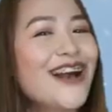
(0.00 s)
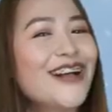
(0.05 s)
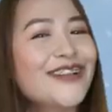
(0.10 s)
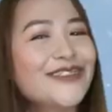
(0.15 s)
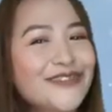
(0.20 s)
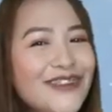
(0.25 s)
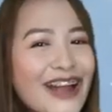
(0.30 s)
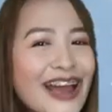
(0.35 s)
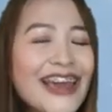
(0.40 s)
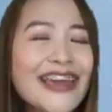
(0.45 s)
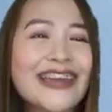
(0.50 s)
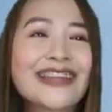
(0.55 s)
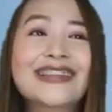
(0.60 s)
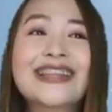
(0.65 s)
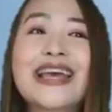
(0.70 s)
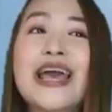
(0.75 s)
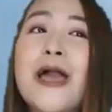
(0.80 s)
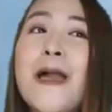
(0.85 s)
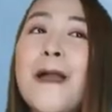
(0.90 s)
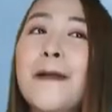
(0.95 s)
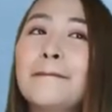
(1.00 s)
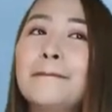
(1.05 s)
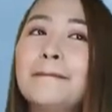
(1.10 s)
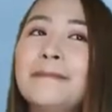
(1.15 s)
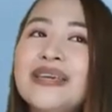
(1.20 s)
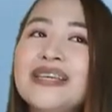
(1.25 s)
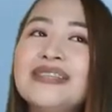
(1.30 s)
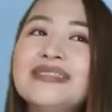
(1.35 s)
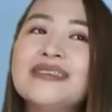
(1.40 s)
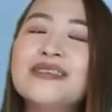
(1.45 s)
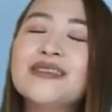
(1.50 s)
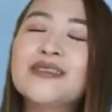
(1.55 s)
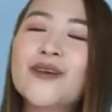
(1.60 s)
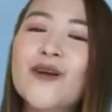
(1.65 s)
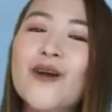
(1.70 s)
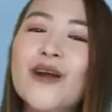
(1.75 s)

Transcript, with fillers: Alright, Mrs.